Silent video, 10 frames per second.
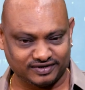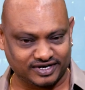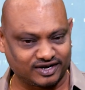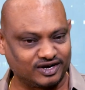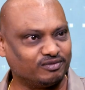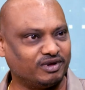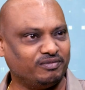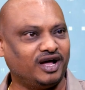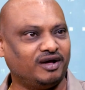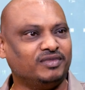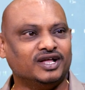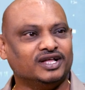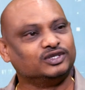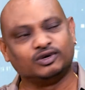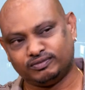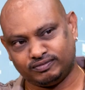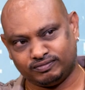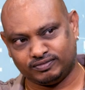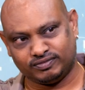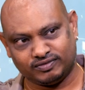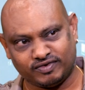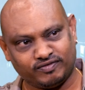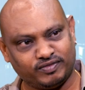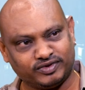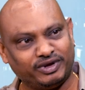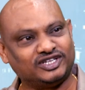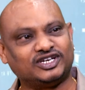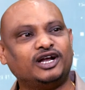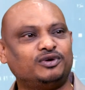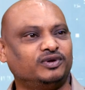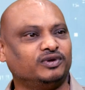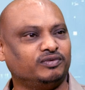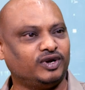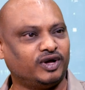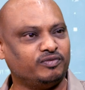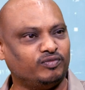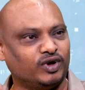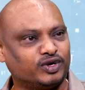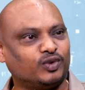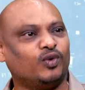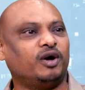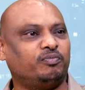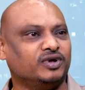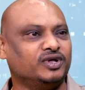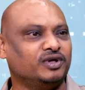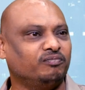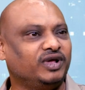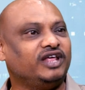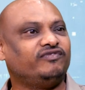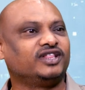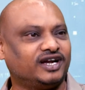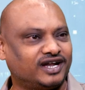talking to my mom. So my childhood, I grew up believing that